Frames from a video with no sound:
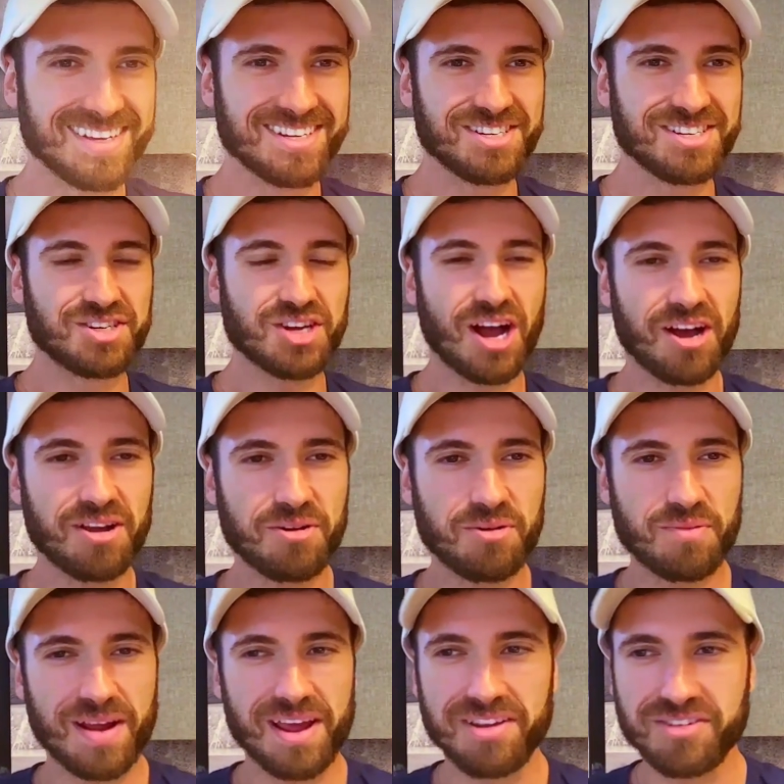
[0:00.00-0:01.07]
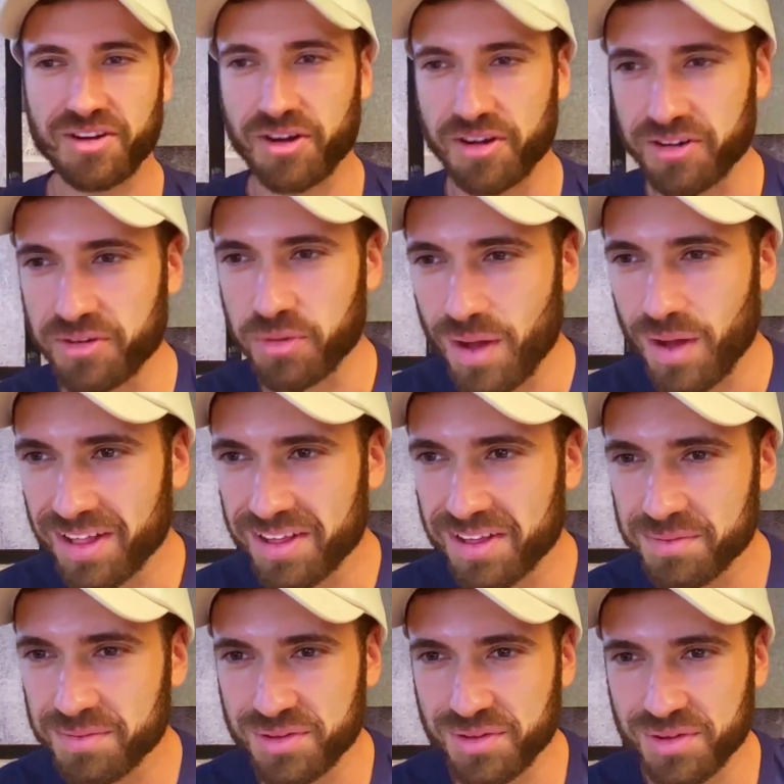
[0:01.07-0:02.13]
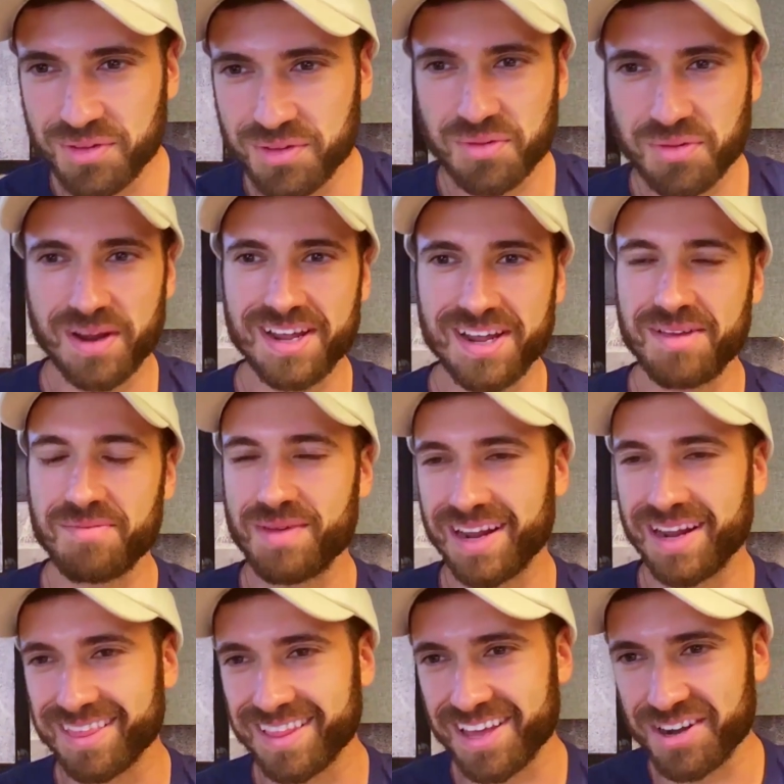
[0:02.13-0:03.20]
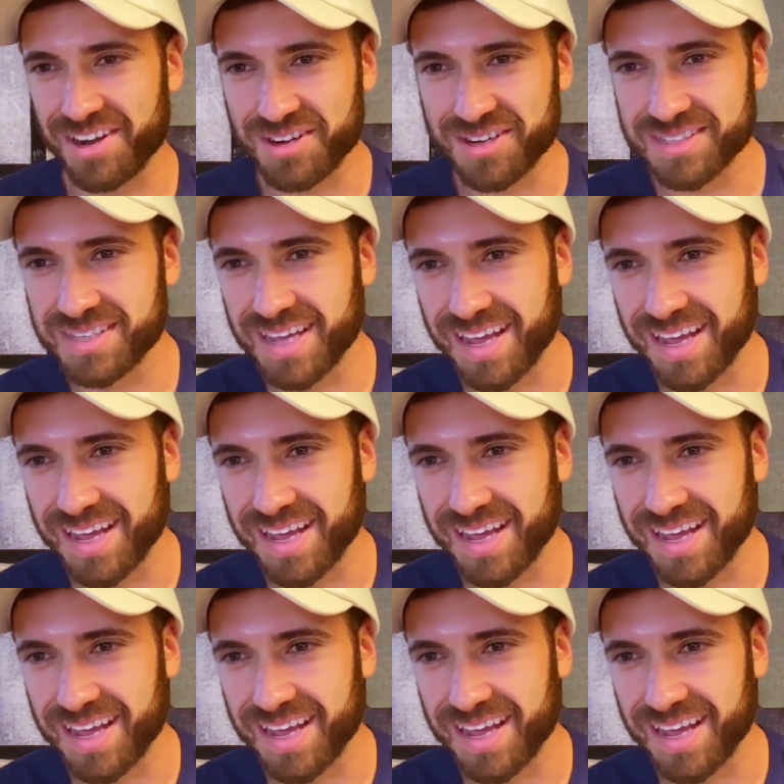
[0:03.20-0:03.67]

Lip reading: John Rajchert, welcome to 20-Minute Leaders and